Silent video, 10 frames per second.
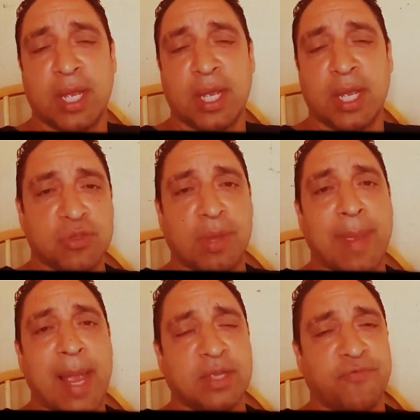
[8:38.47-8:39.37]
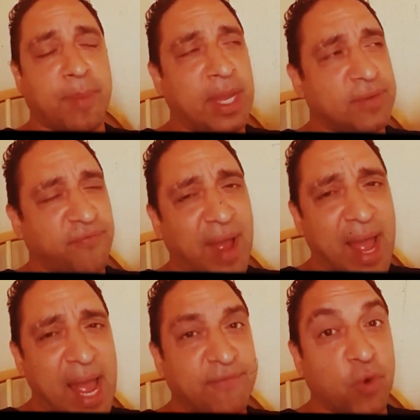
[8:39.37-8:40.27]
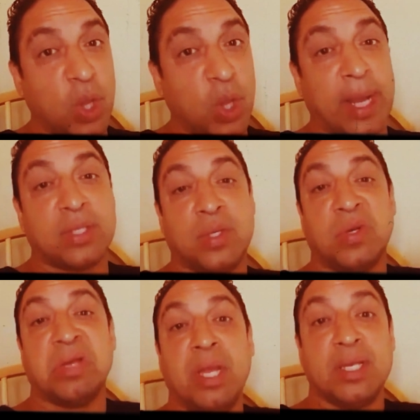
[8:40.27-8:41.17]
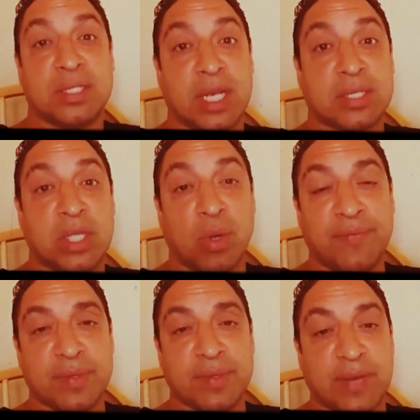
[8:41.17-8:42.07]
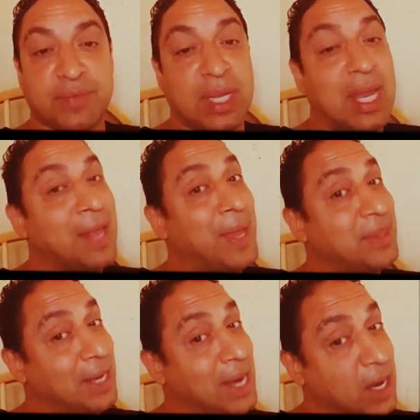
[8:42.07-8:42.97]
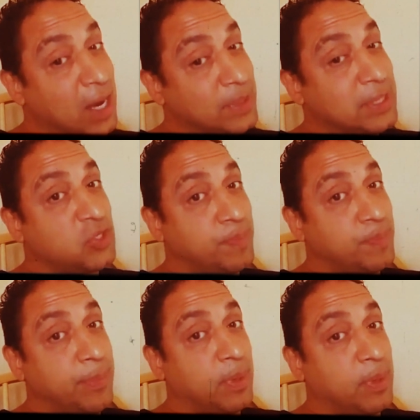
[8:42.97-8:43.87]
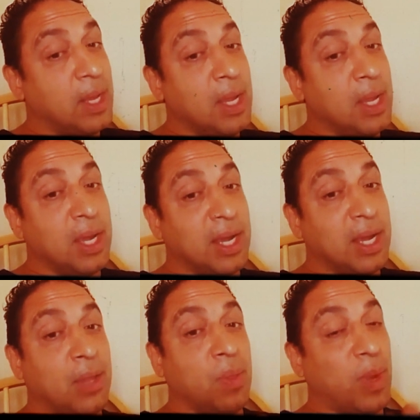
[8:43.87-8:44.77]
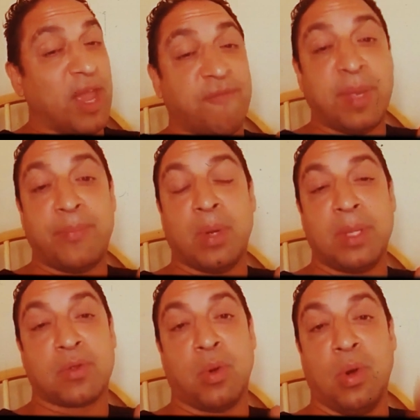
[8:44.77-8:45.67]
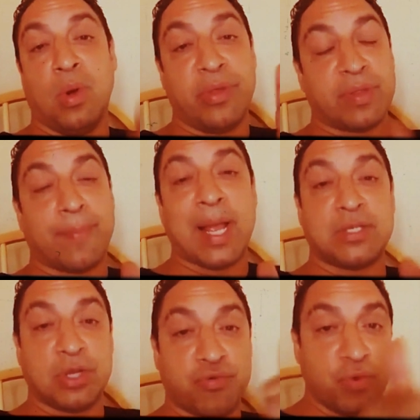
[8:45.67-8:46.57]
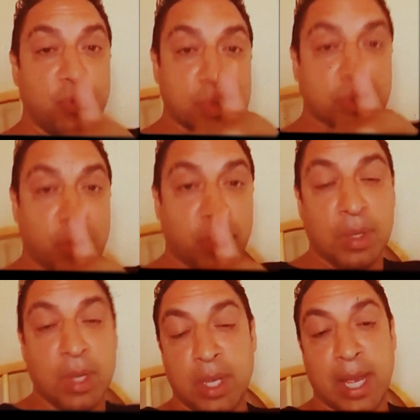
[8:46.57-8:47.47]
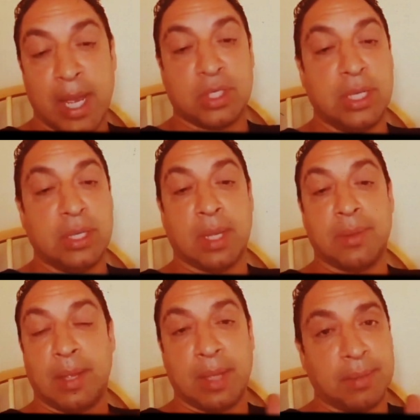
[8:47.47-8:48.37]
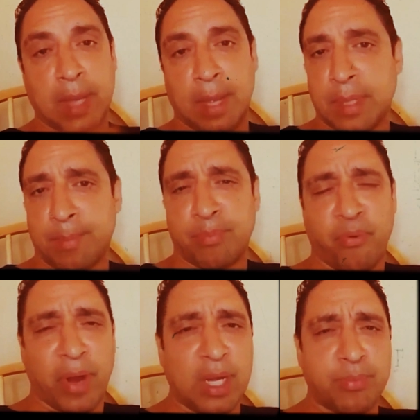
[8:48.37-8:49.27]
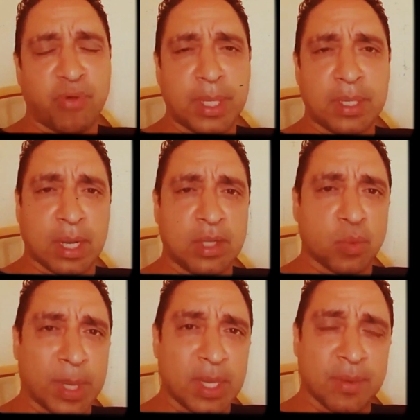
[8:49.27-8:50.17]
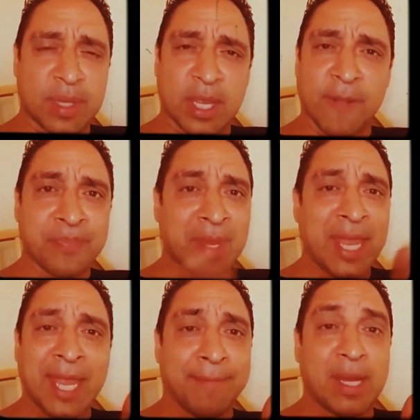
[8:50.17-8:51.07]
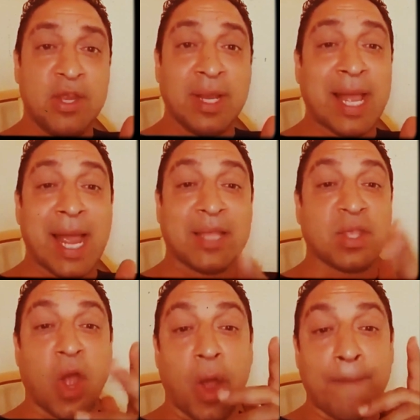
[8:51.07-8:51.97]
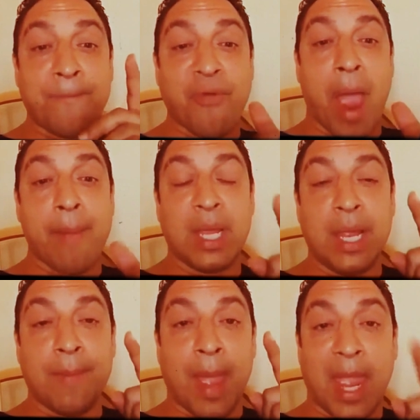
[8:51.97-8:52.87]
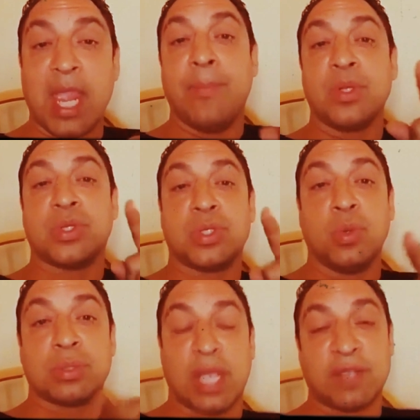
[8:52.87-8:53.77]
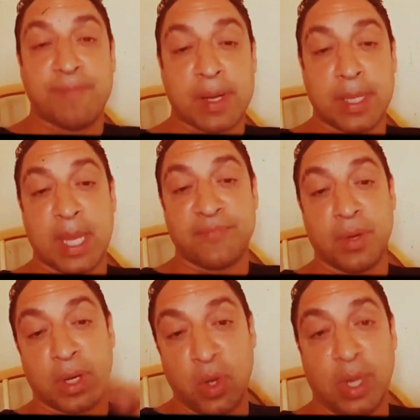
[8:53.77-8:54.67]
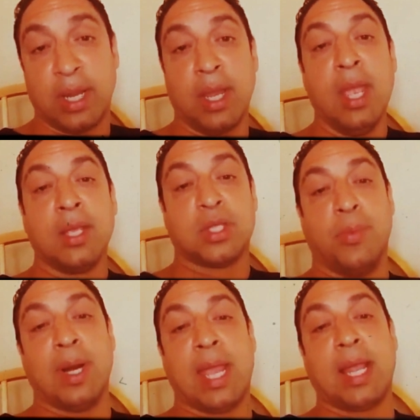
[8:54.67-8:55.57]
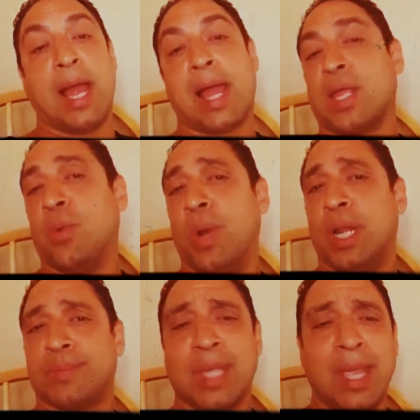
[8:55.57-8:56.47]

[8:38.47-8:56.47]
So imagine from age 5 all the way to 60 or even 70, that's a lot of potential people there. Again, we have people on the call, whether it's Apache Cruz, Sir, Anchis, and the Brady brothers, at least one of them's here. Man, your guys are probably able to do things better than ever, including someone like Akin Williams.